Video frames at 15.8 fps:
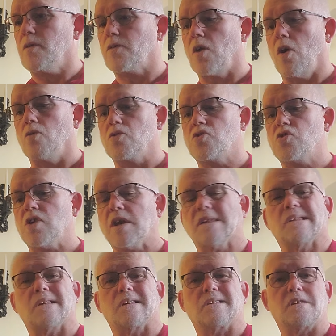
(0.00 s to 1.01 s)
So
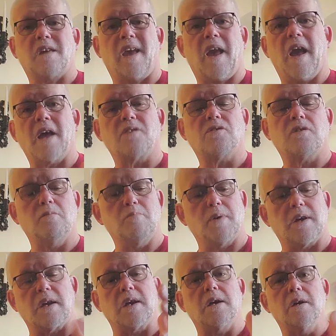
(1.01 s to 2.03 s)
Jesus had to
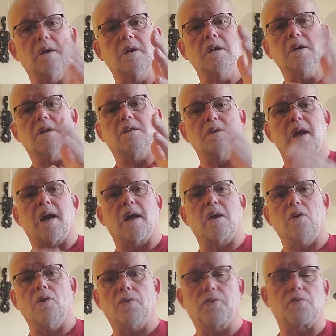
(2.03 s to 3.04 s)
be
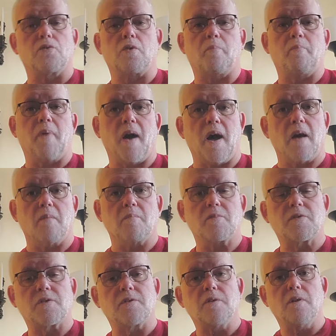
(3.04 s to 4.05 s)
nailed through the
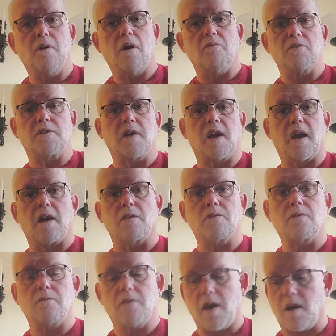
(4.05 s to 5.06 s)
palms of his
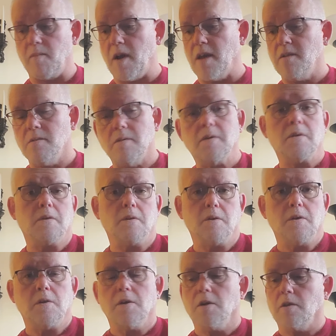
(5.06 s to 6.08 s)
hands. Amen?
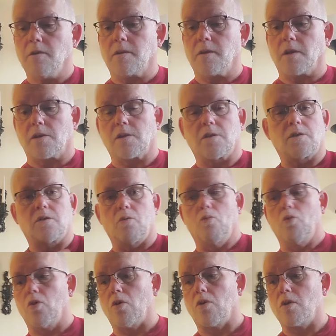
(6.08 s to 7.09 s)
This is, the
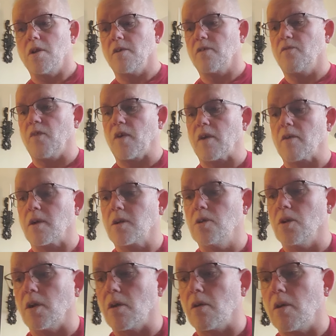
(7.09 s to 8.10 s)
word is very
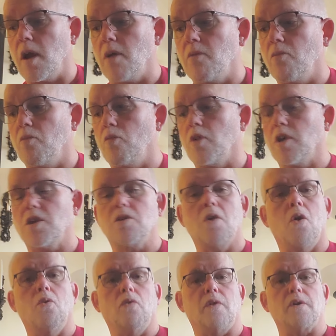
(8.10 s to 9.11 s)
clear, and we
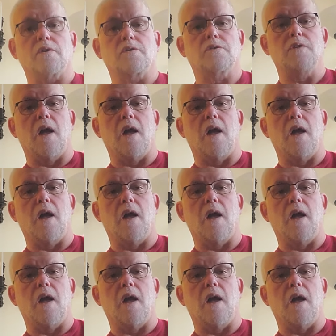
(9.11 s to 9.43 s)
know this.